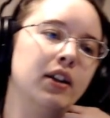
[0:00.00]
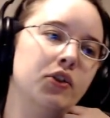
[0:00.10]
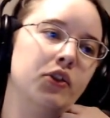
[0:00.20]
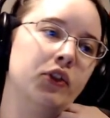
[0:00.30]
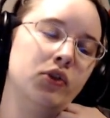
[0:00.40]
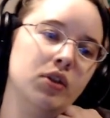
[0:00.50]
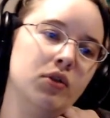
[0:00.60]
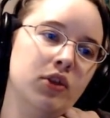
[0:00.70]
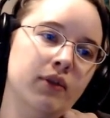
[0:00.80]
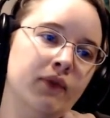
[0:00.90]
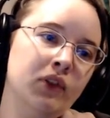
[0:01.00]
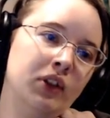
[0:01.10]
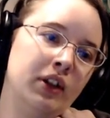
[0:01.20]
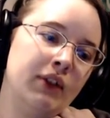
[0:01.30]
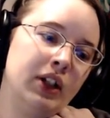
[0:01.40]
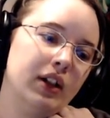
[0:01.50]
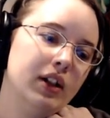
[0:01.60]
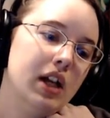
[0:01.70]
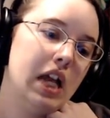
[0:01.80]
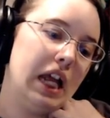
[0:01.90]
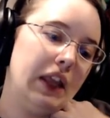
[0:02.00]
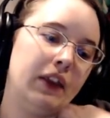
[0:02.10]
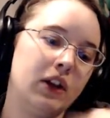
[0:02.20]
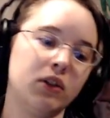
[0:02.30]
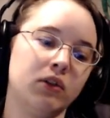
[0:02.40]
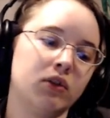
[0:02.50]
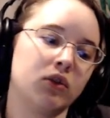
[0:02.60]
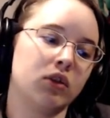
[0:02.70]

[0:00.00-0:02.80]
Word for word: and just do YouTube for a living. They're